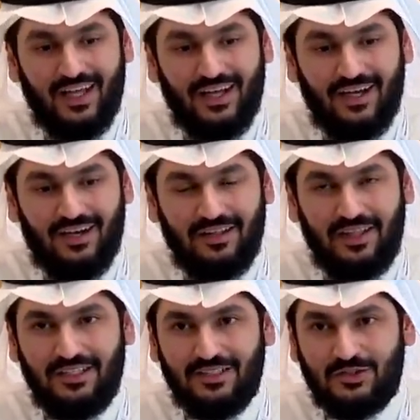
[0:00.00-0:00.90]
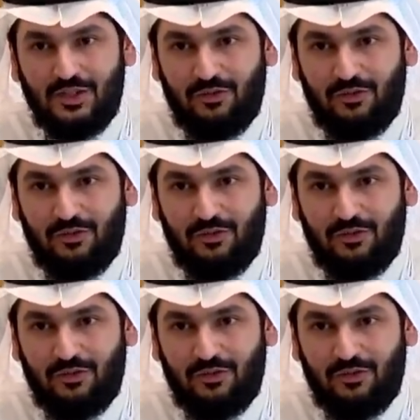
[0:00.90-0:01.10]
the Industry